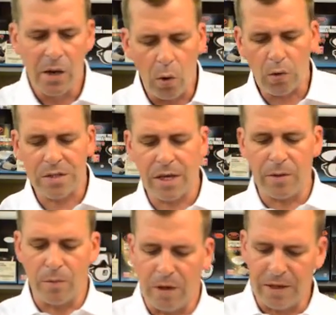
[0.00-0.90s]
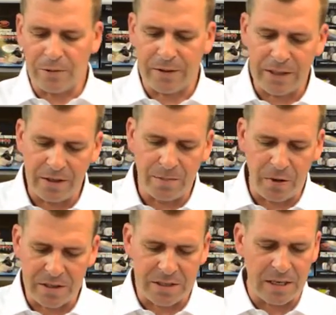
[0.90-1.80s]
Also, one little thing that you
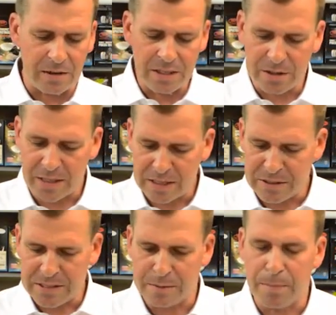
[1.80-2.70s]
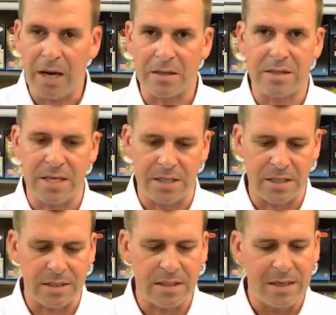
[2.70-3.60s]
might see on these trousers is bar
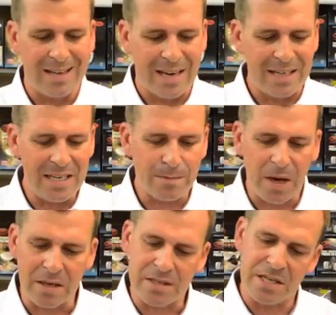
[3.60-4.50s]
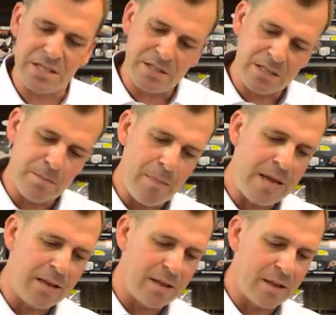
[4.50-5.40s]
stitches, and these bar stitches just
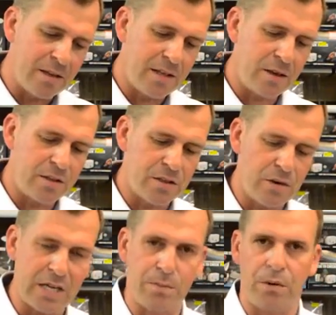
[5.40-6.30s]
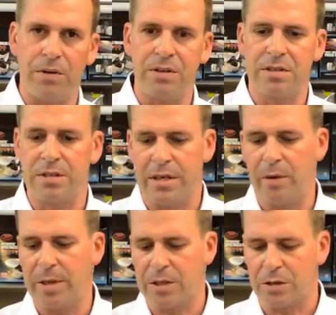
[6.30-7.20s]
make the stress points a
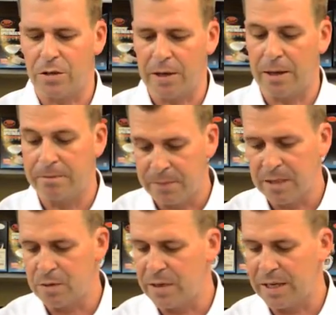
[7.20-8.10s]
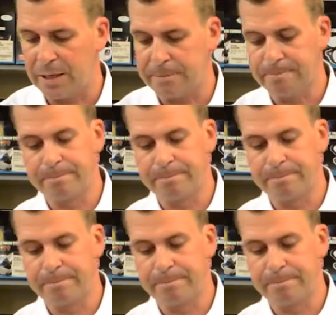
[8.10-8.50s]
little bit stronger. It's really good.